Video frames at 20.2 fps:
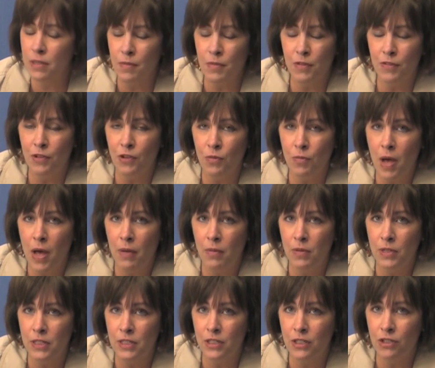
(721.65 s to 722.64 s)
Some of you might
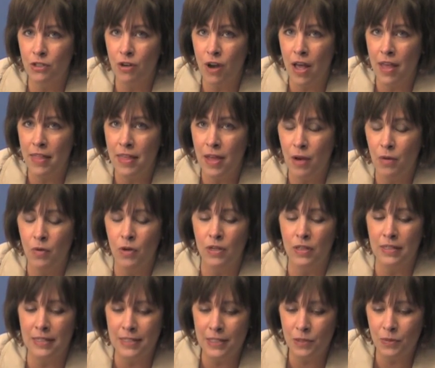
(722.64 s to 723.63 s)
want to try that, where
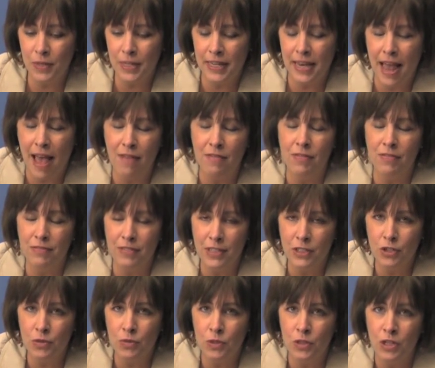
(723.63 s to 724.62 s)
at least we can have a
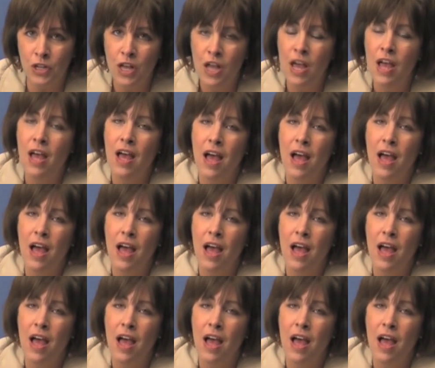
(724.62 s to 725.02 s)
visual.